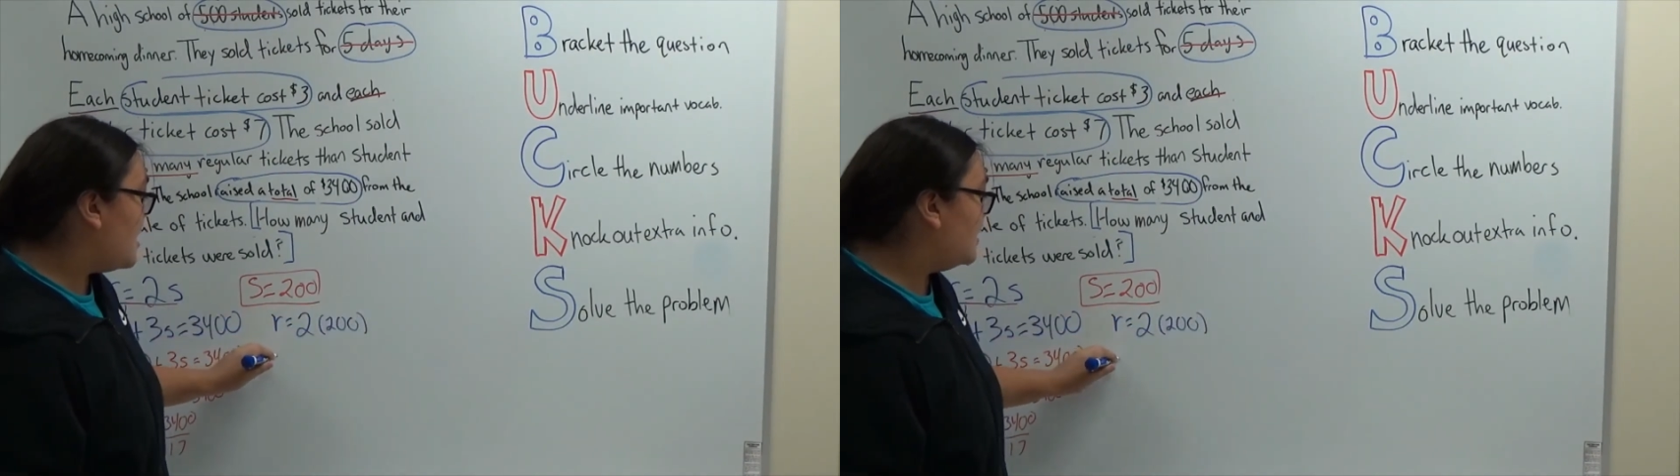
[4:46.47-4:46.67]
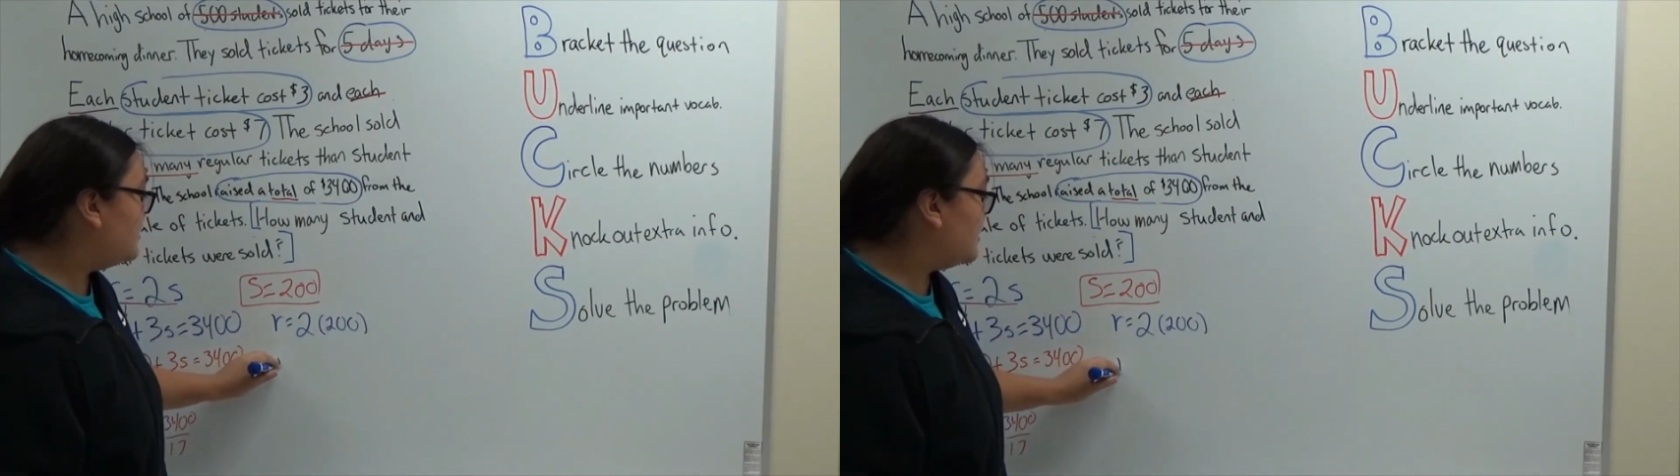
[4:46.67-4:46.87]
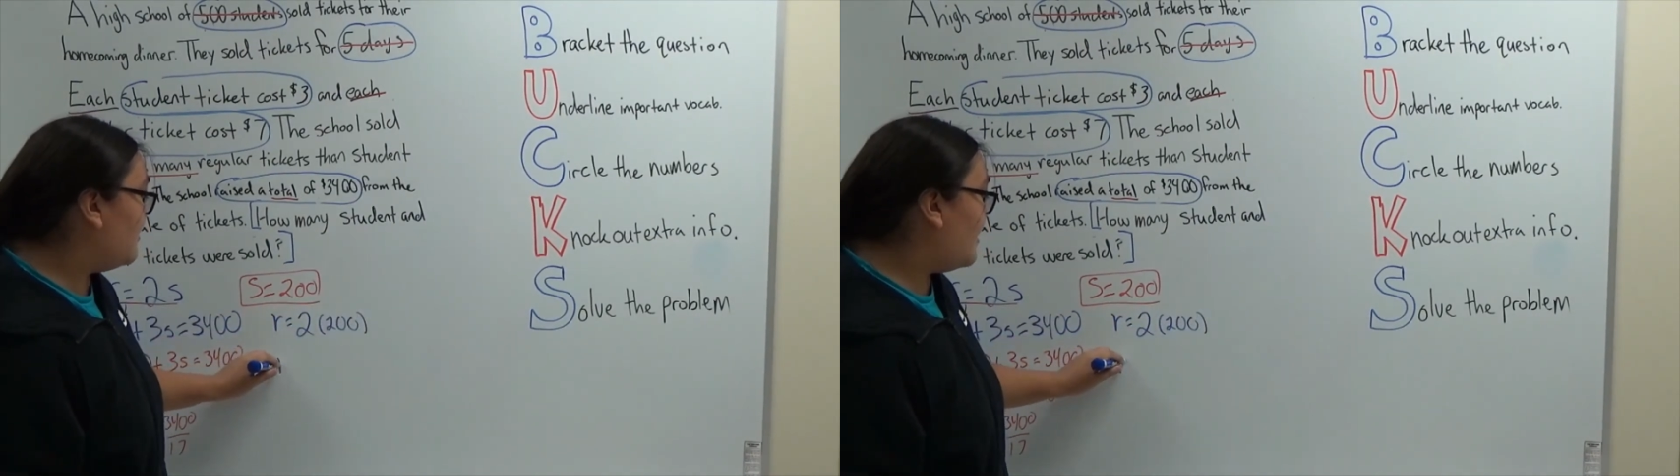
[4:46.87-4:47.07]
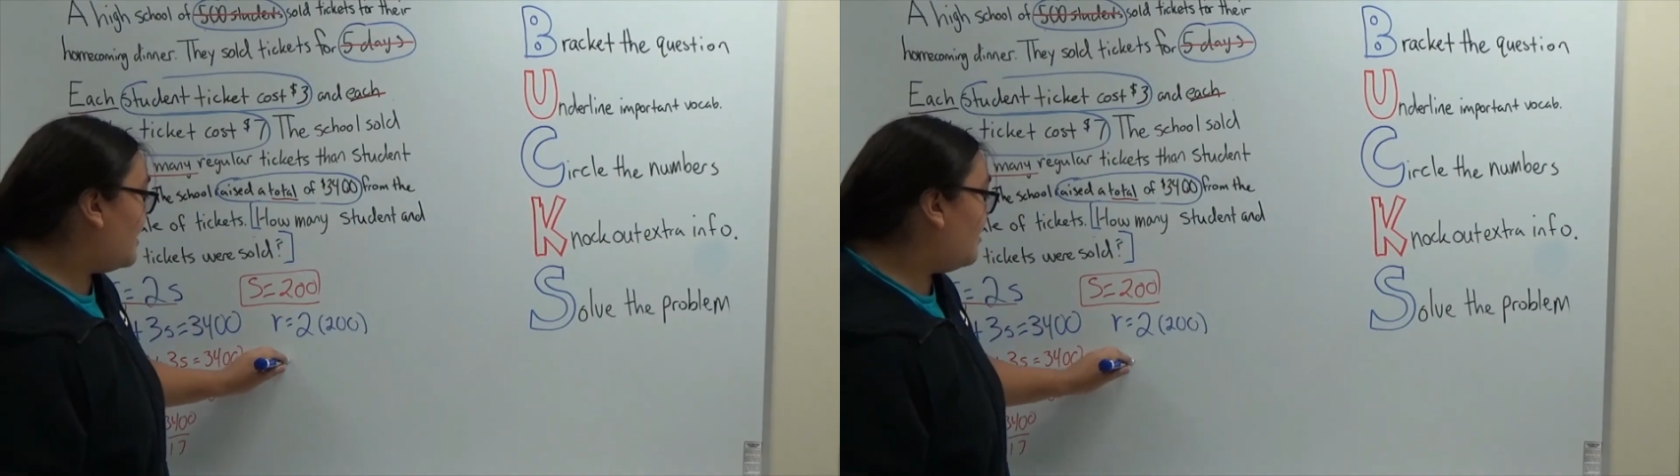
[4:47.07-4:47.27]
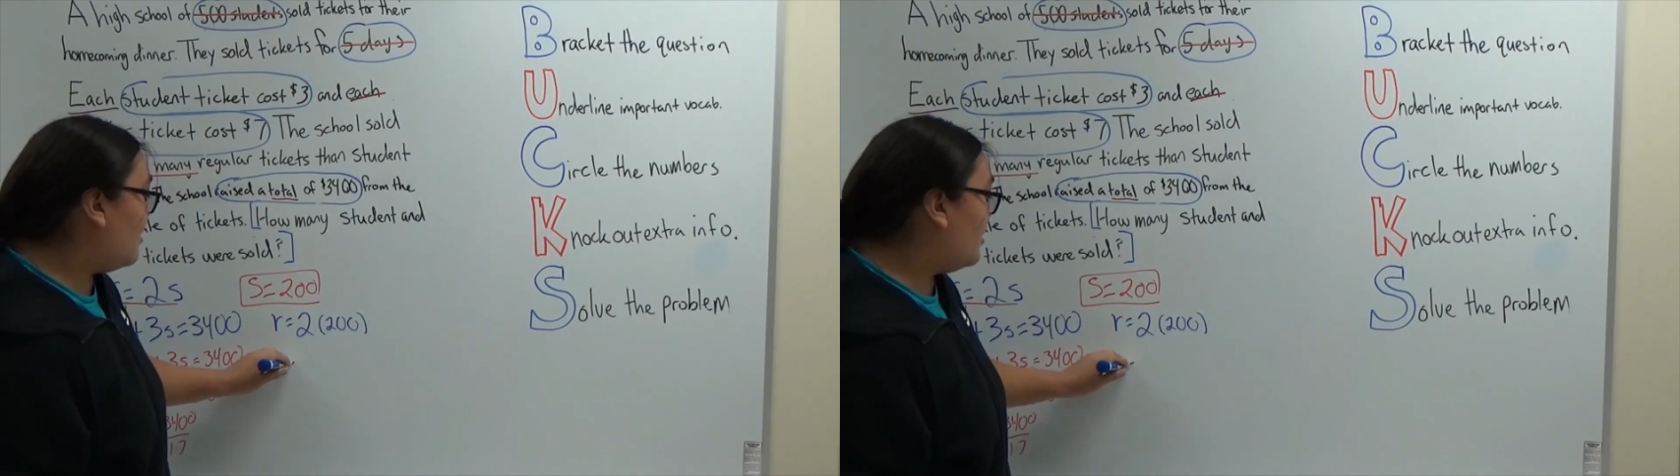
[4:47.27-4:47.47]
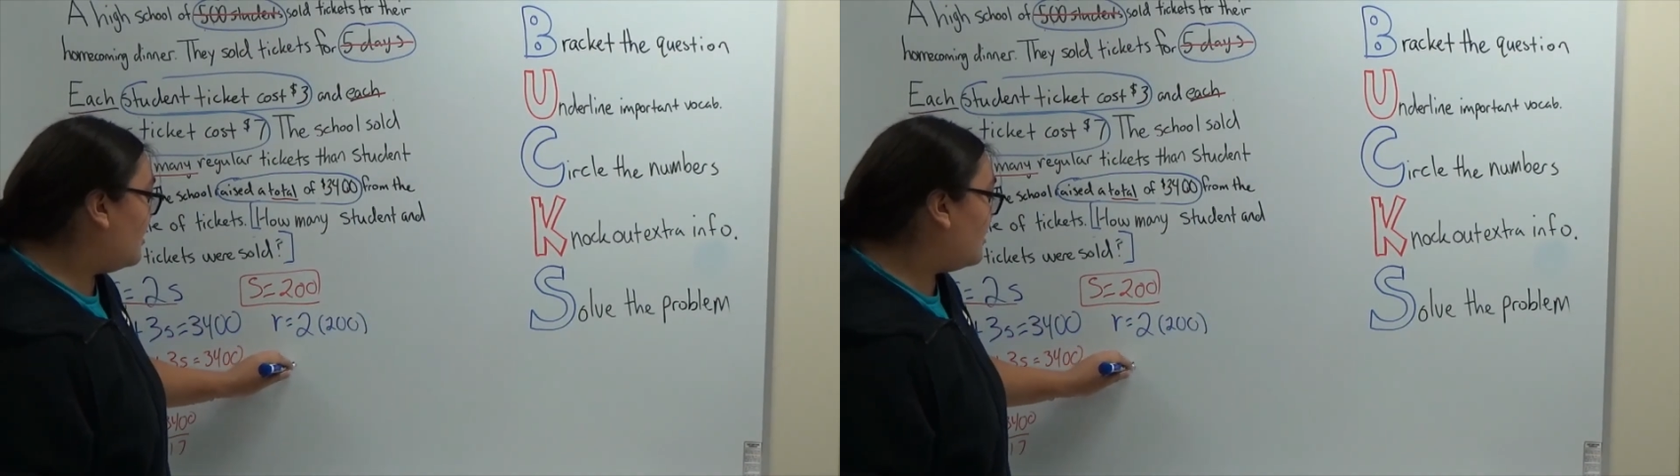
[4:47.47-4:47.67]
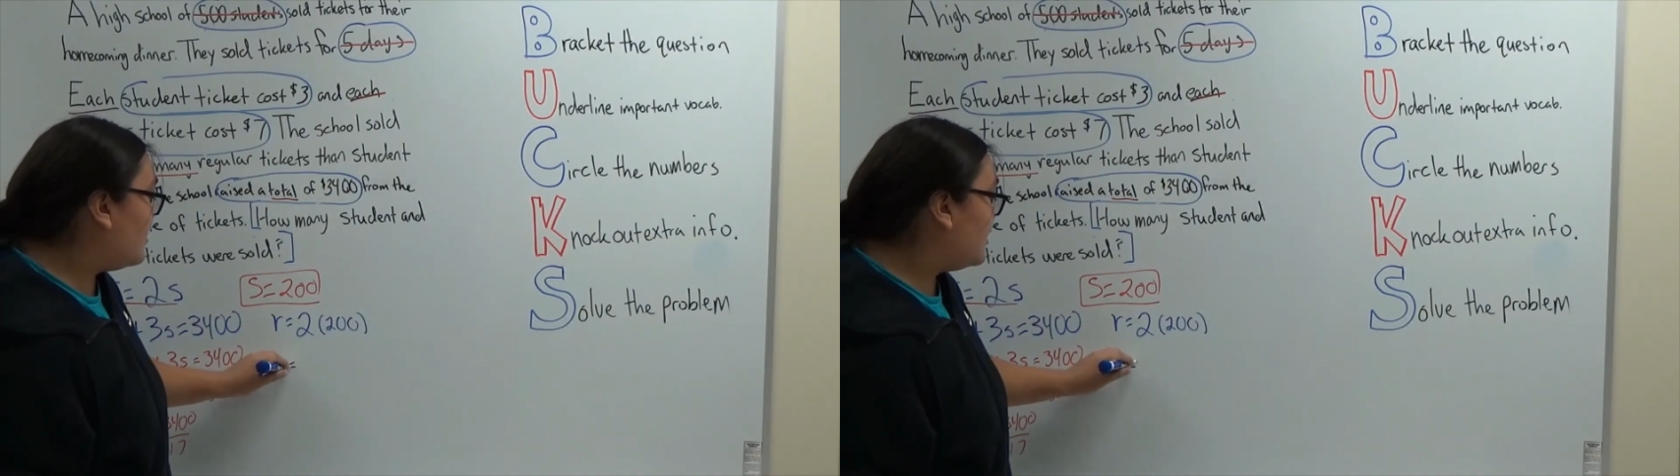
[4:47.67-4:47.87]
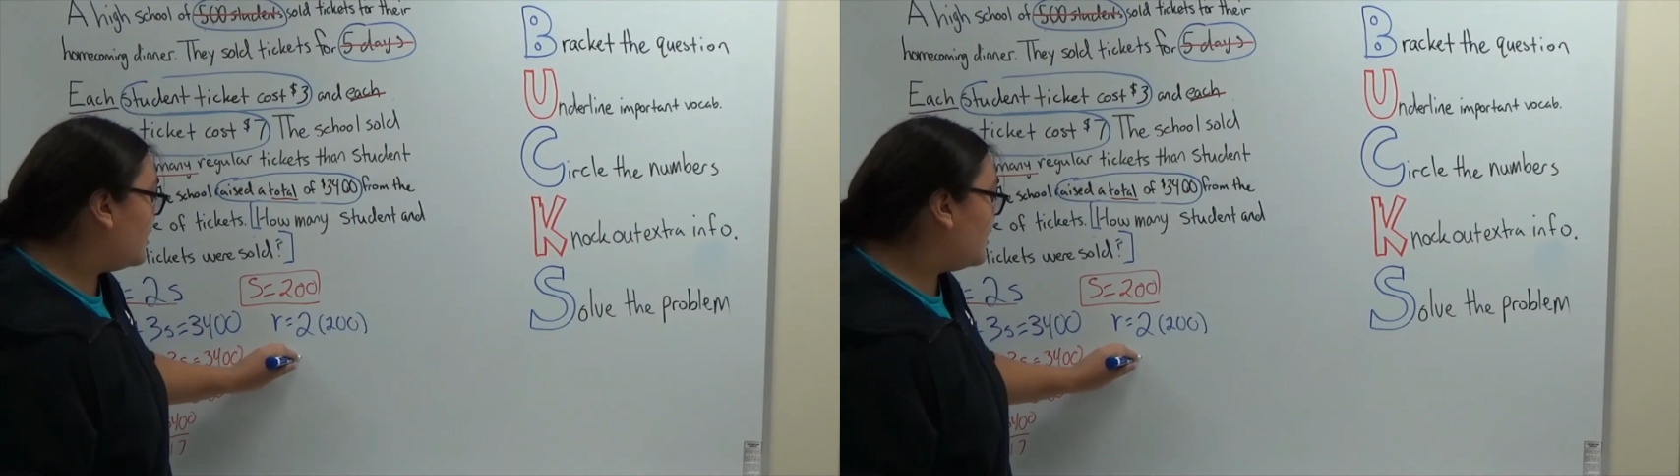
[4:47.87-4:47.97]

And so my R